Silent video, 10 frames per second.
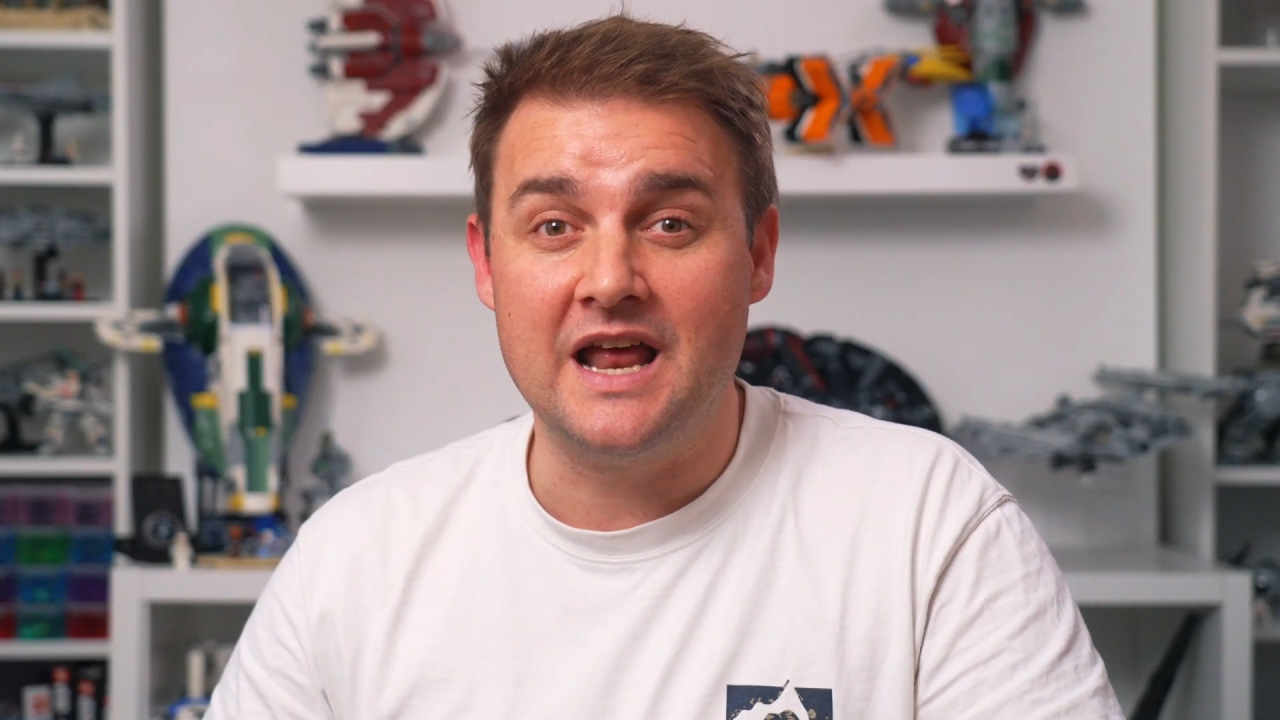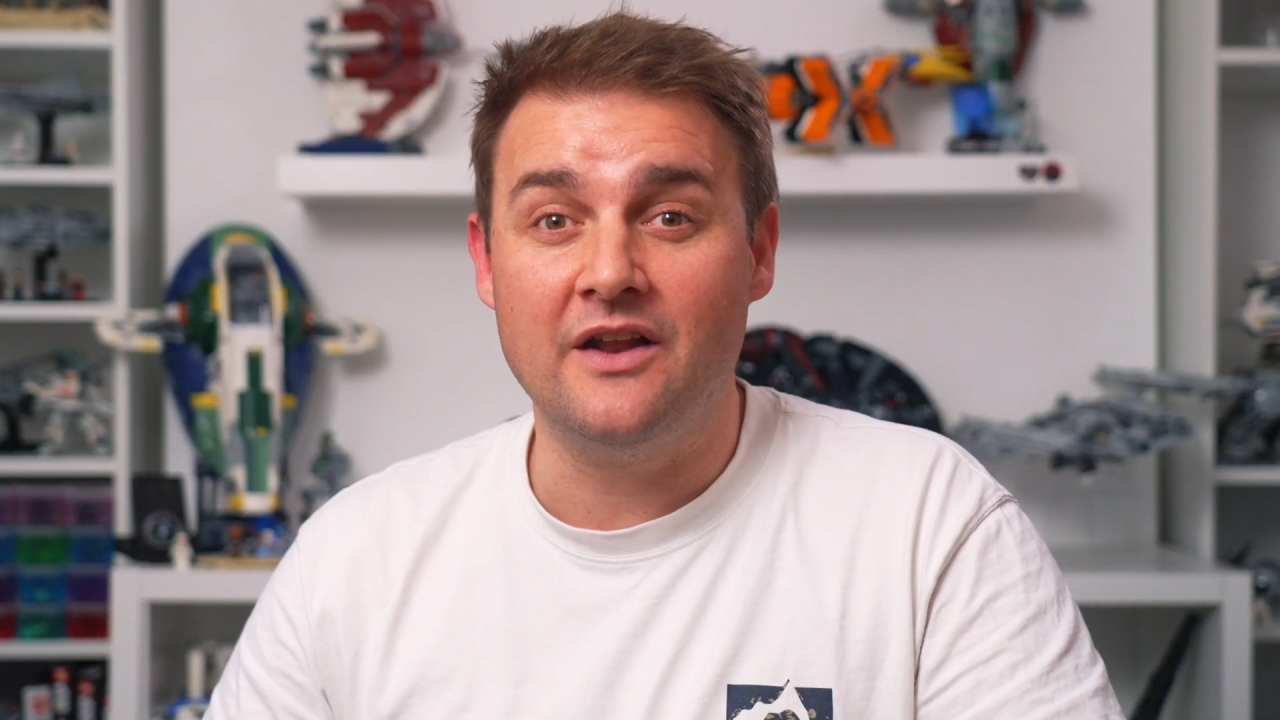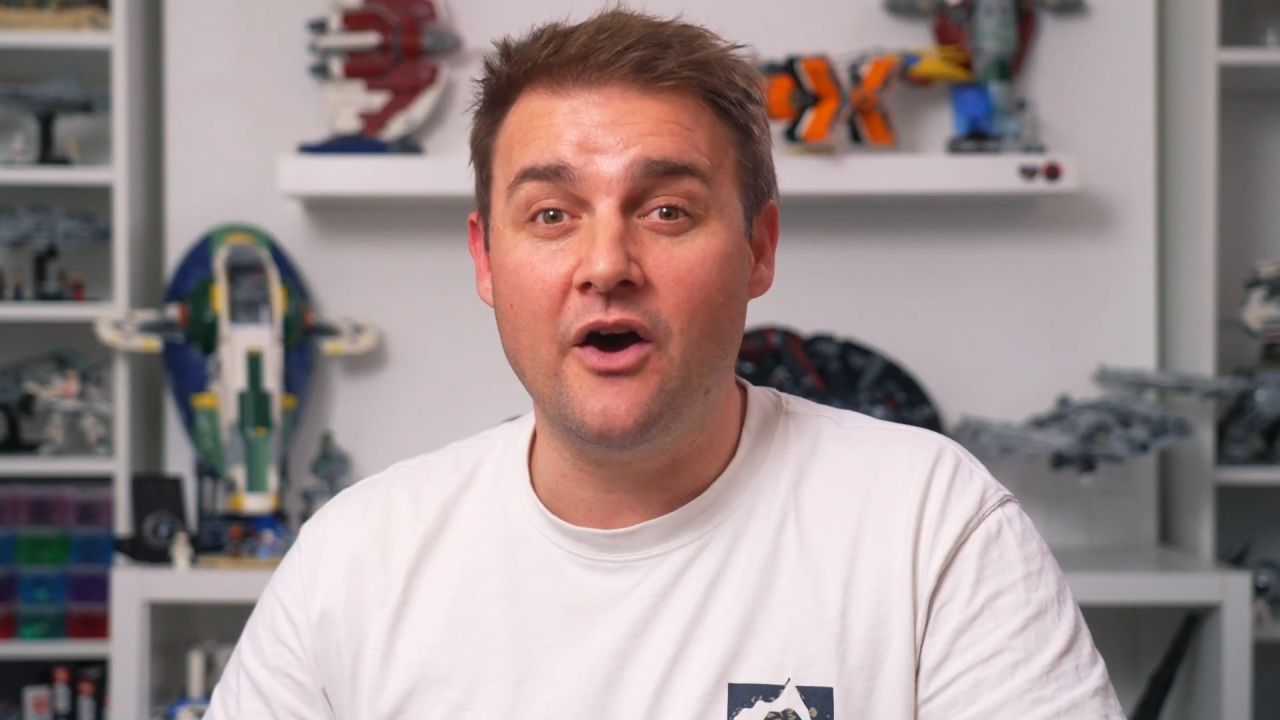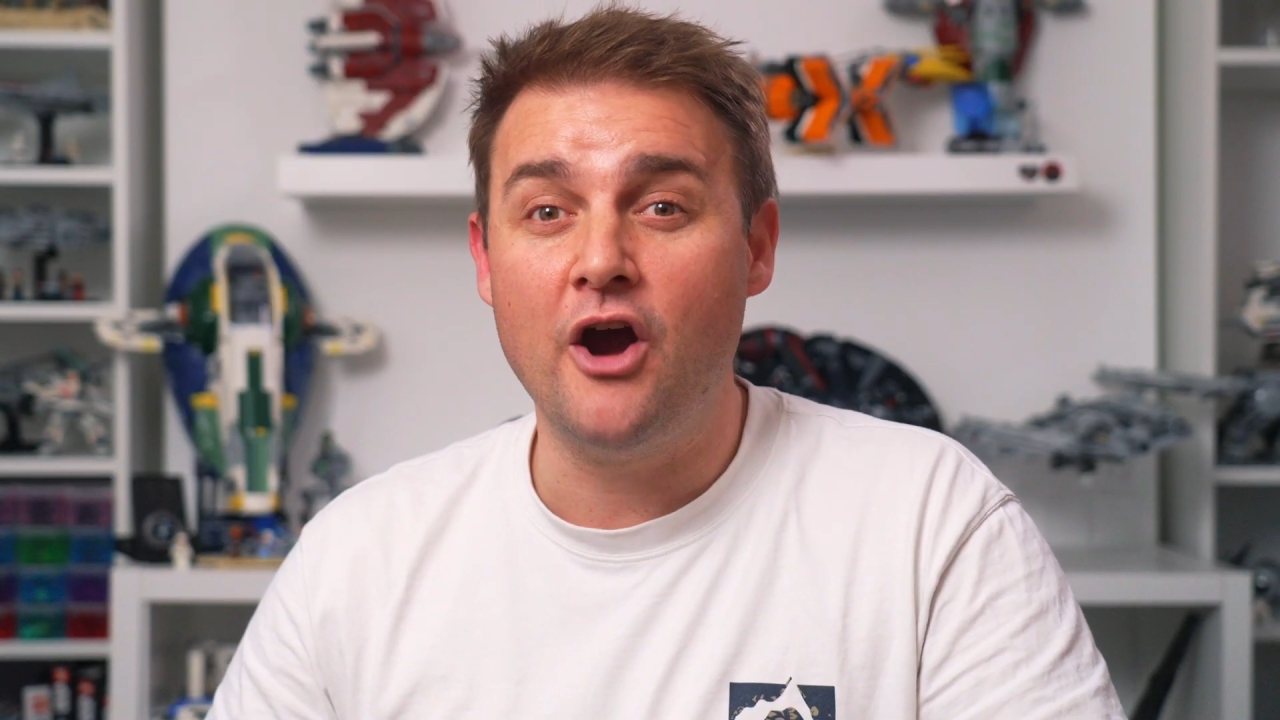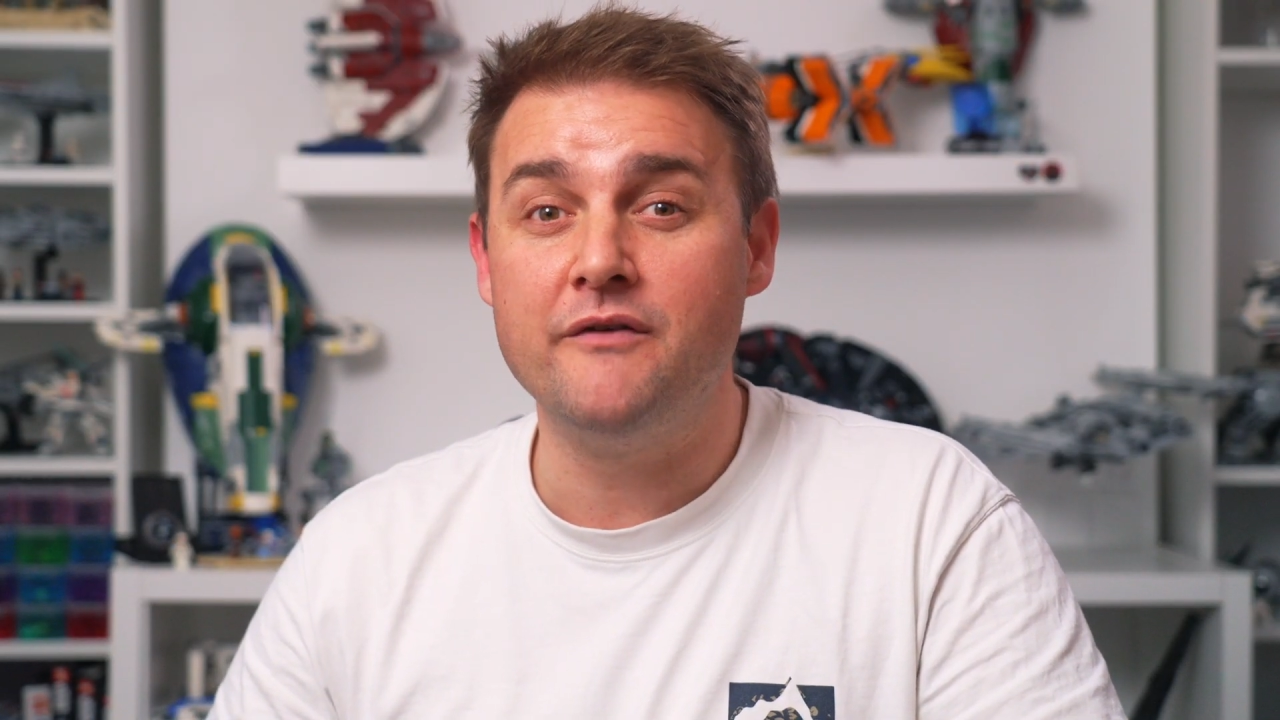and
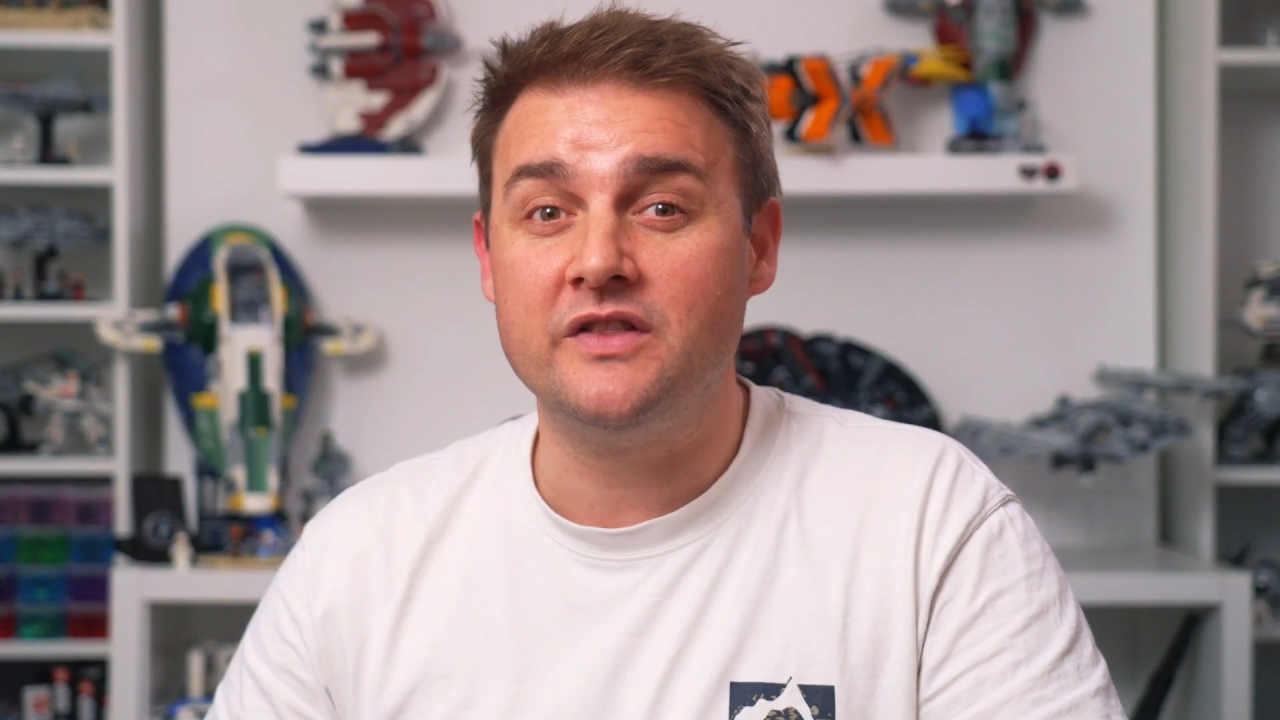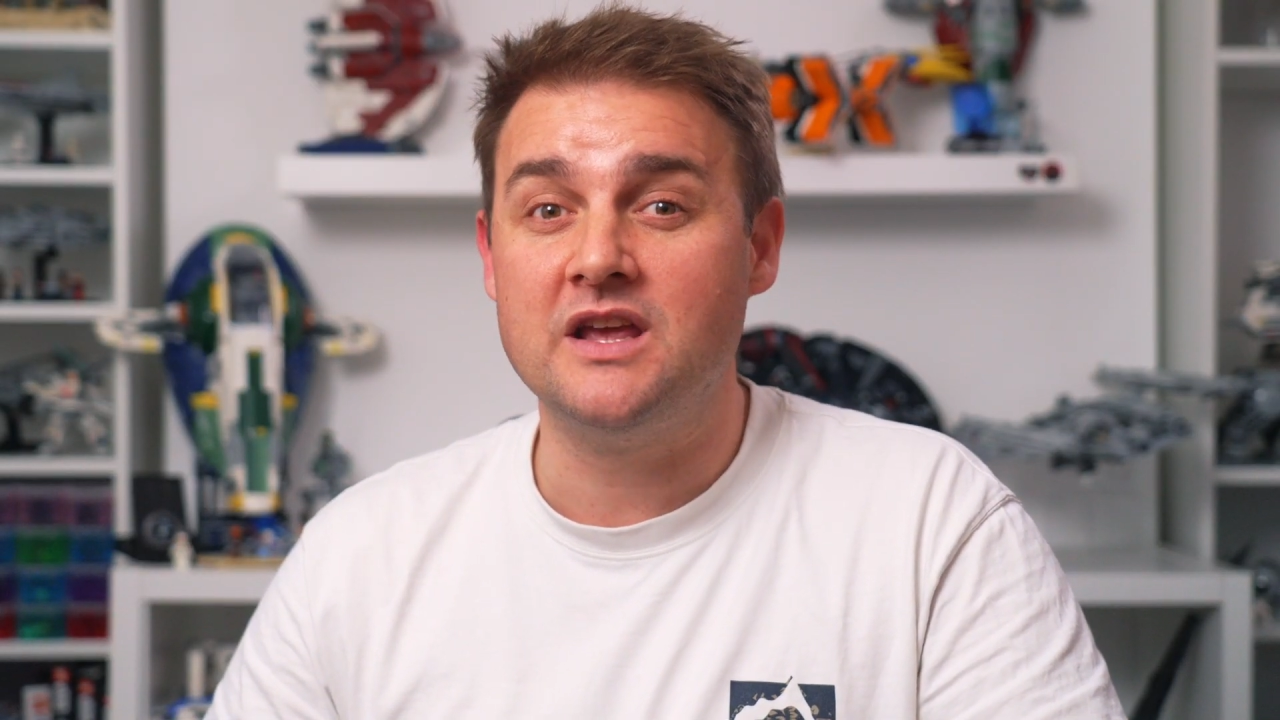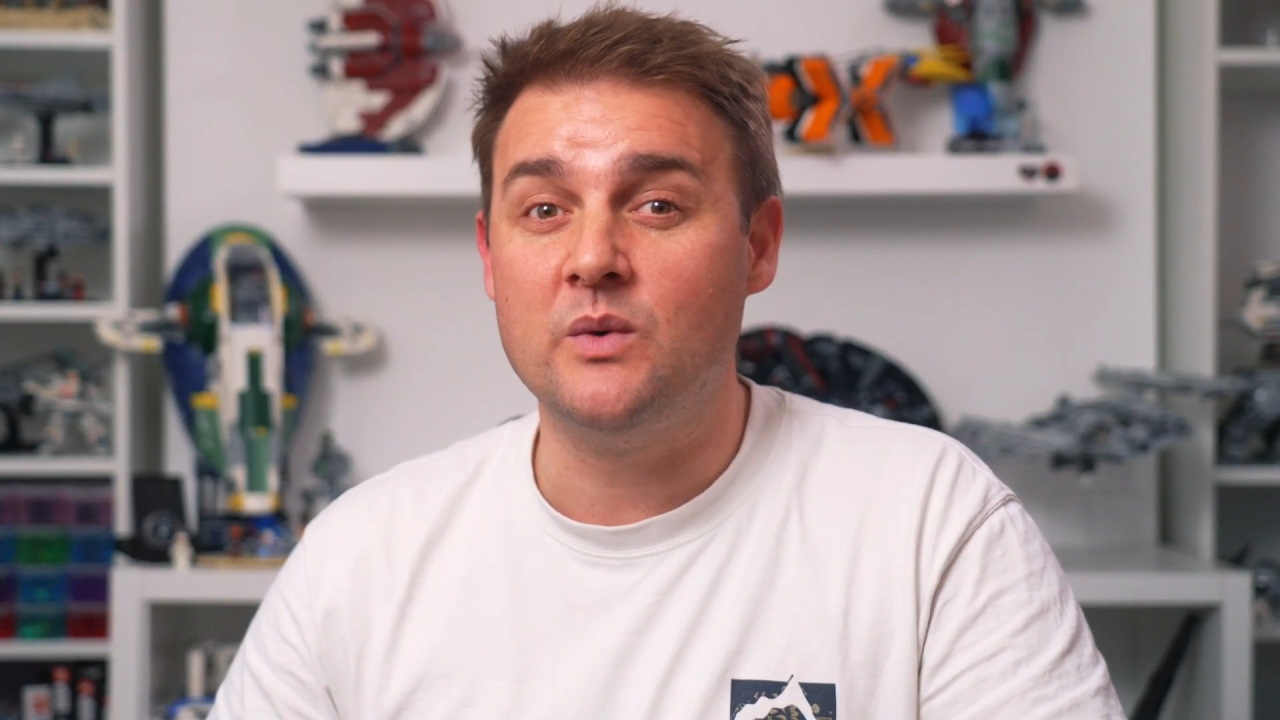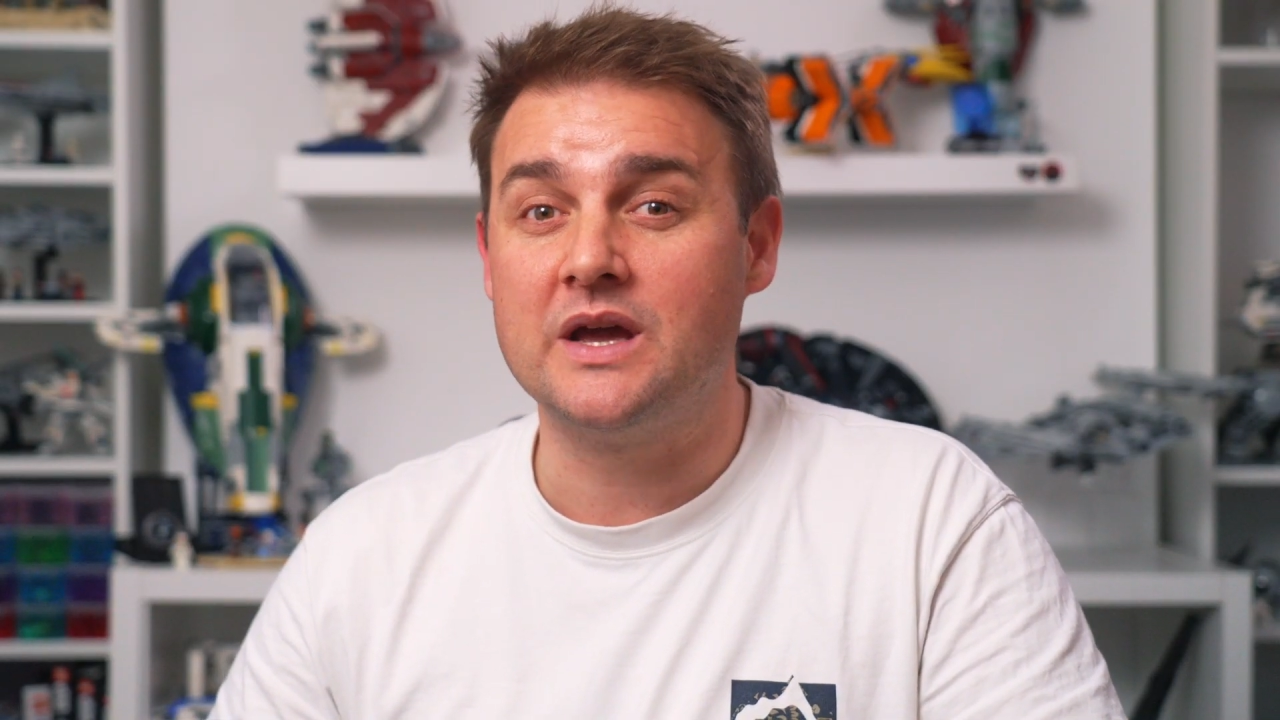hopefully we